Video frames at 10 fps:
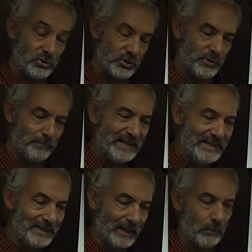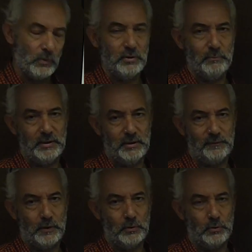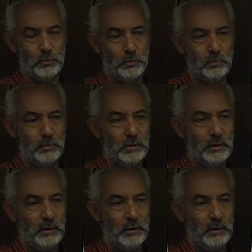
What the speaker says: Just to be there when you make a phone call?